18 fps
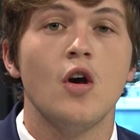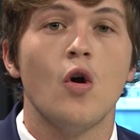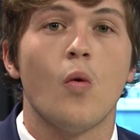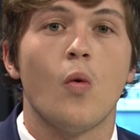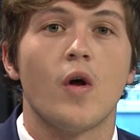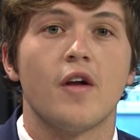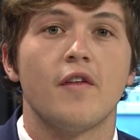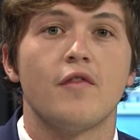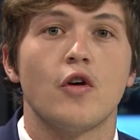
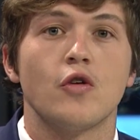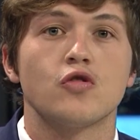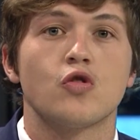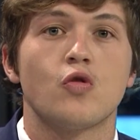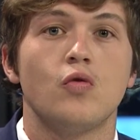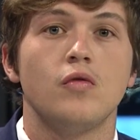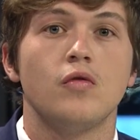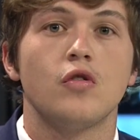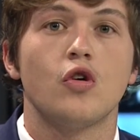One of those
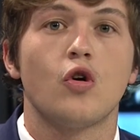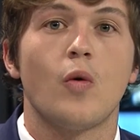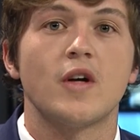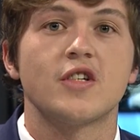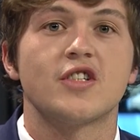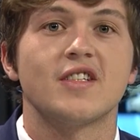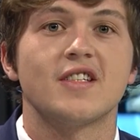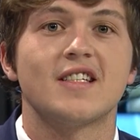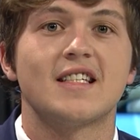
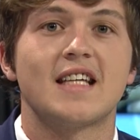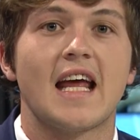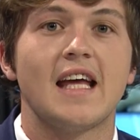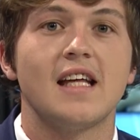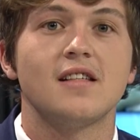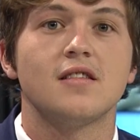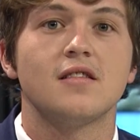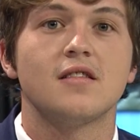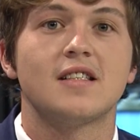questions,
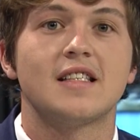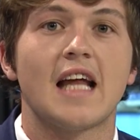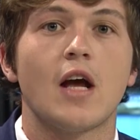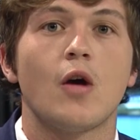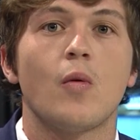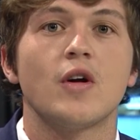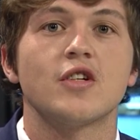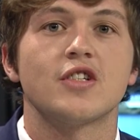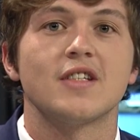
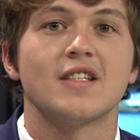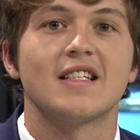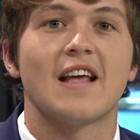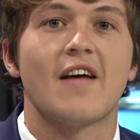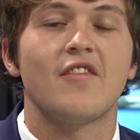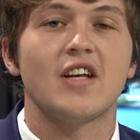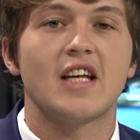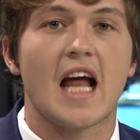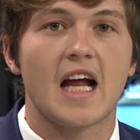State Question
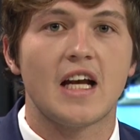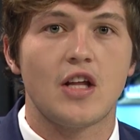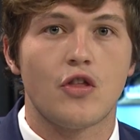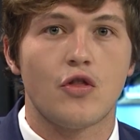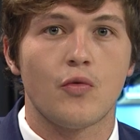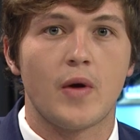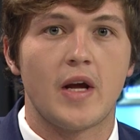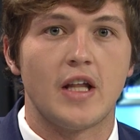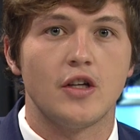
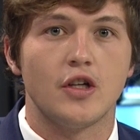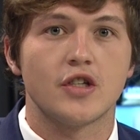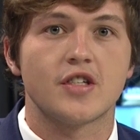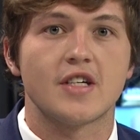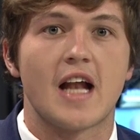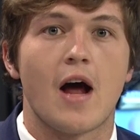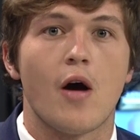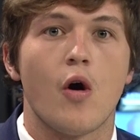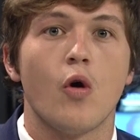793,
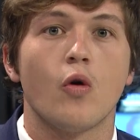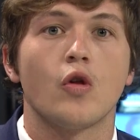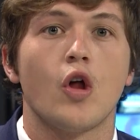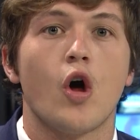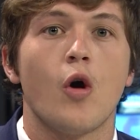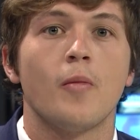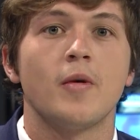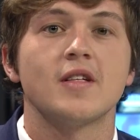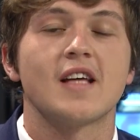looks at how
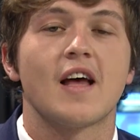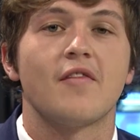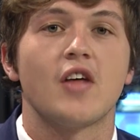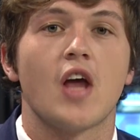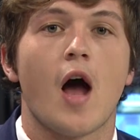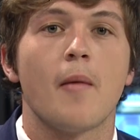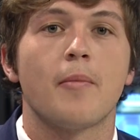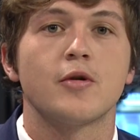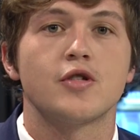Oklahomans have
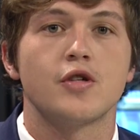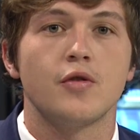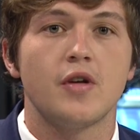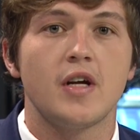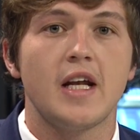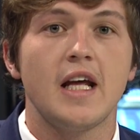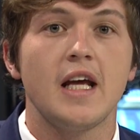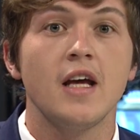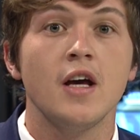the
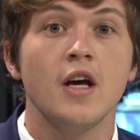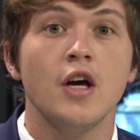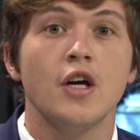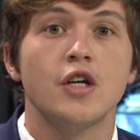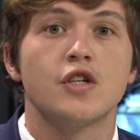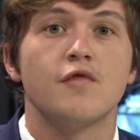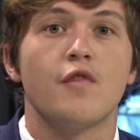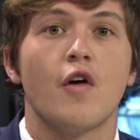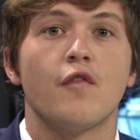opportunity
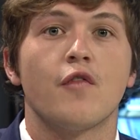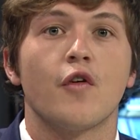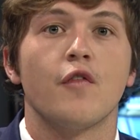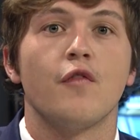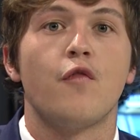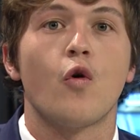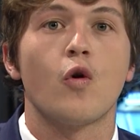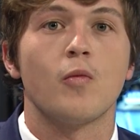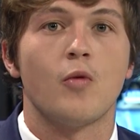to vote for
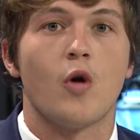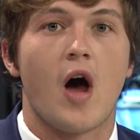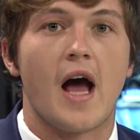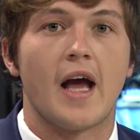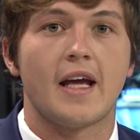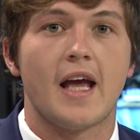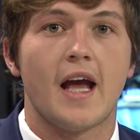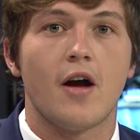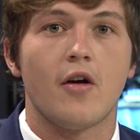affordable
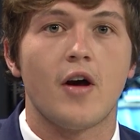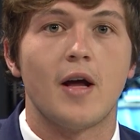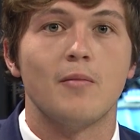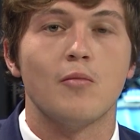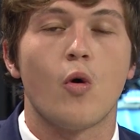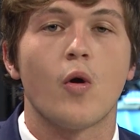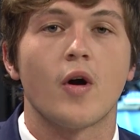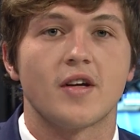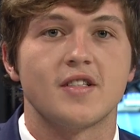eye care and
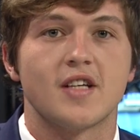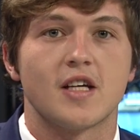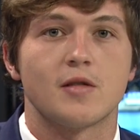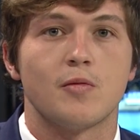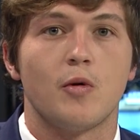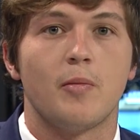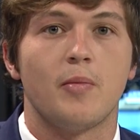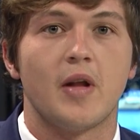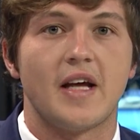more
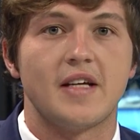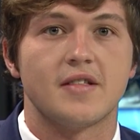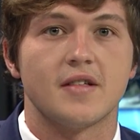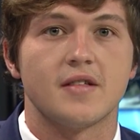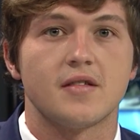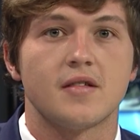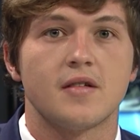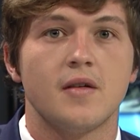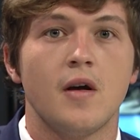accessible
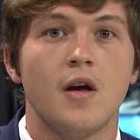places.